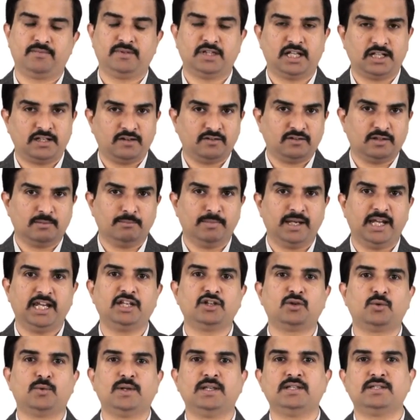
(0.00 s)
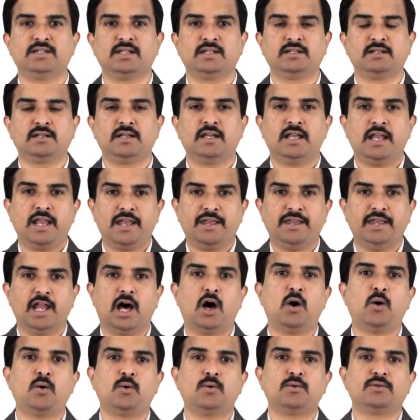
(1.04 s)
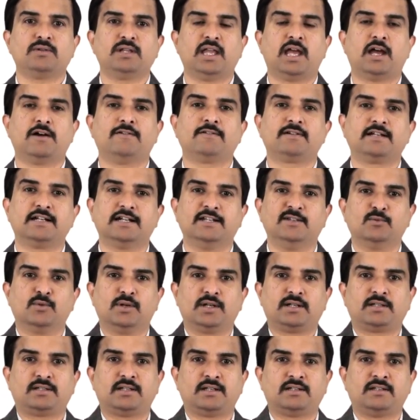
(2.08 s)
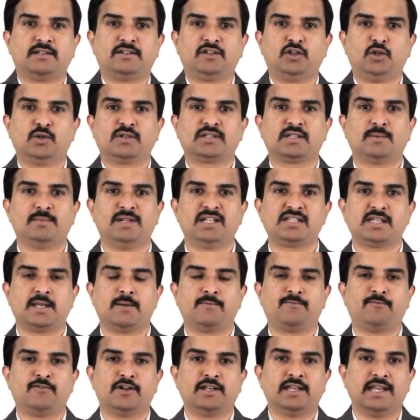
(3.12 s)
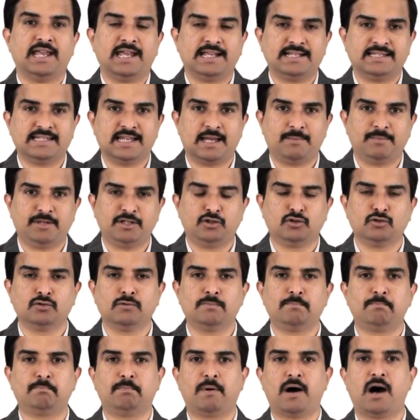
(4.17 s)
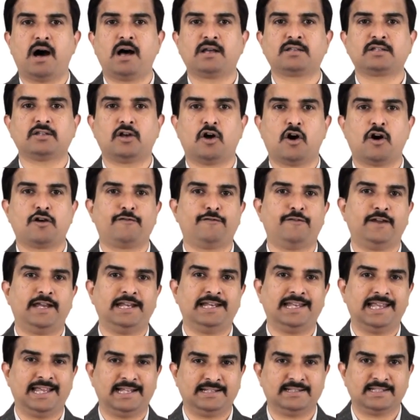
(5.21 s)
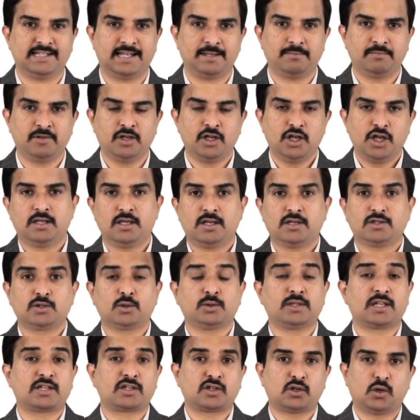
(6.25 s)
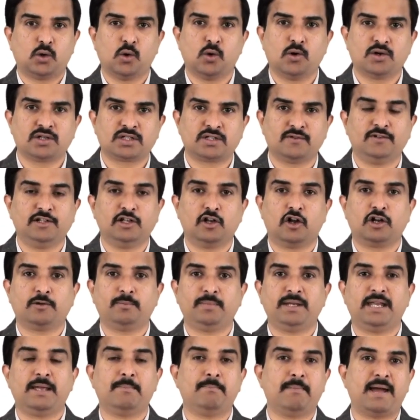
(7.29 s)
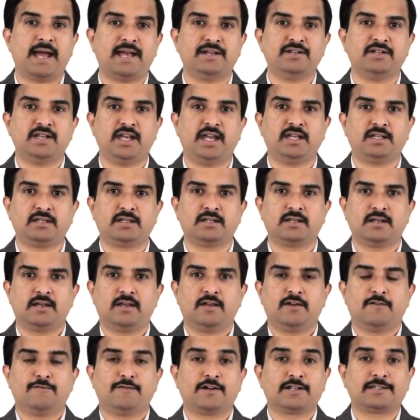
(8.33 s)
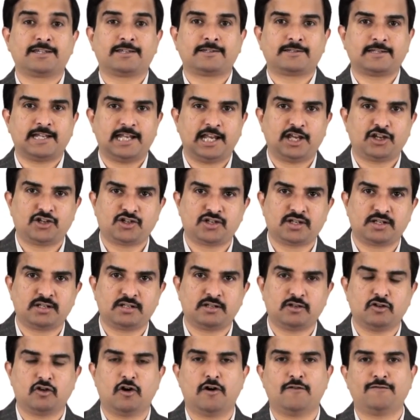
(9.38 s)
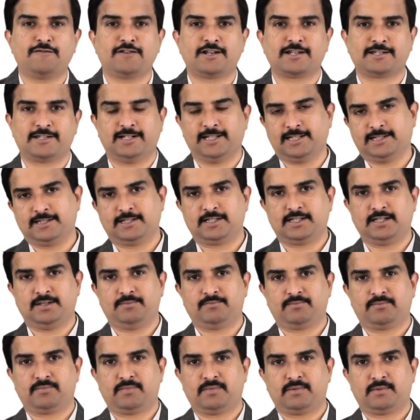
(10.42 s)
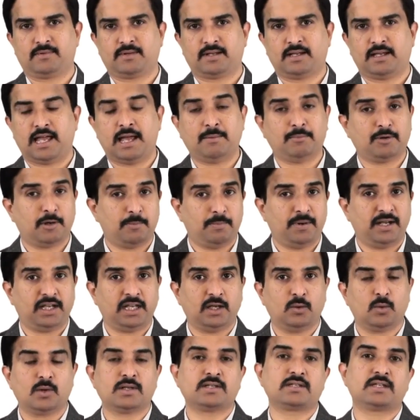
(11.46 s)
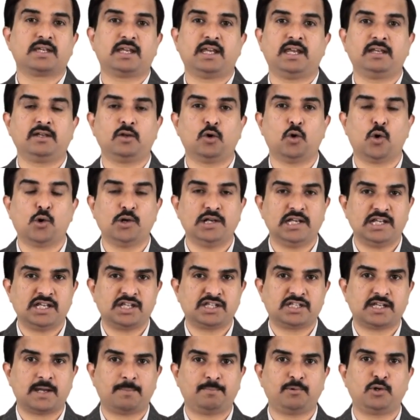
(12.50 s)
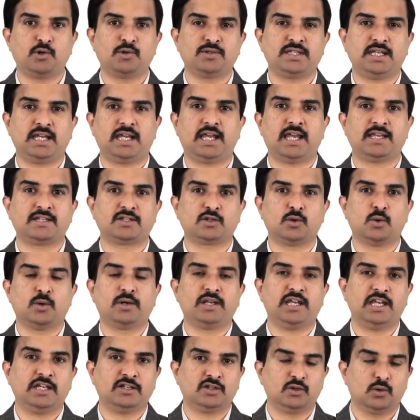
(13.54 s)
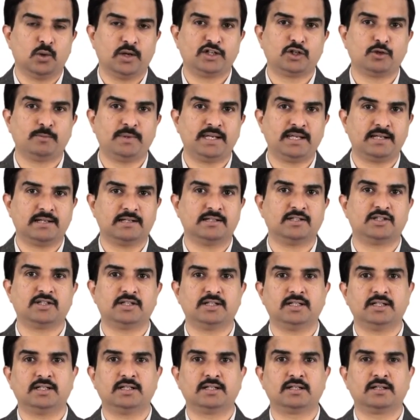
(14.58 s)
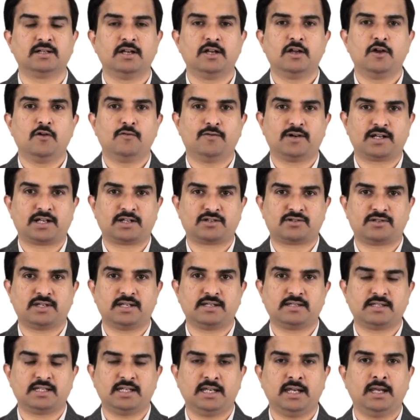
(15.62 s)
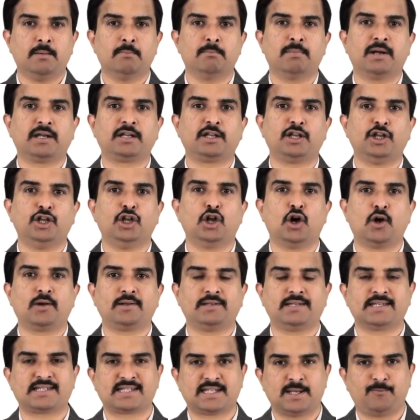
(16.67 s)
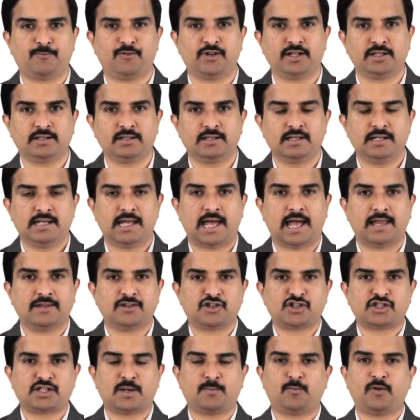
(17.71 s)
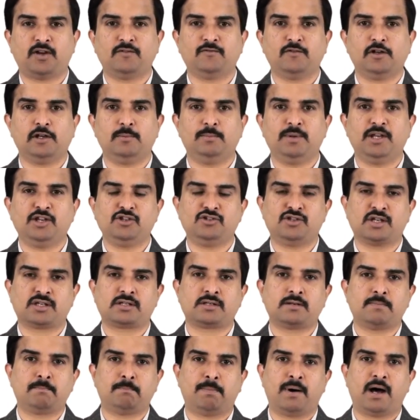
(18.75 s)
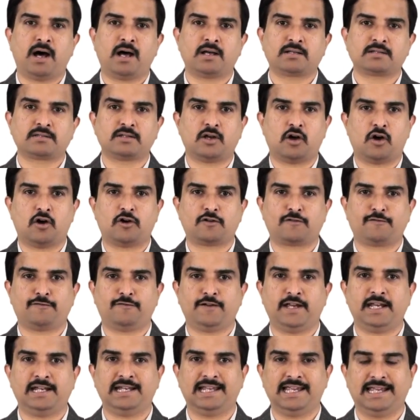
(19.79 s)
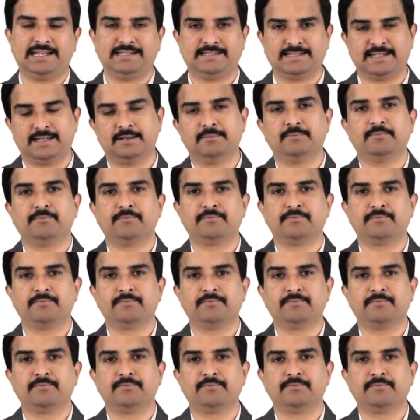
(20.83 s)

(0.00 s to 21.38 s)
That is the main reason. Now they have converted this USMLE Step 1 exam into pass or fail exam So the scores will not be a mandate for the selection of residency. I am repeating once again, only step 2 CK score is going to be considered for residency but not the step 1, and step 1 will be just pass or fail exam.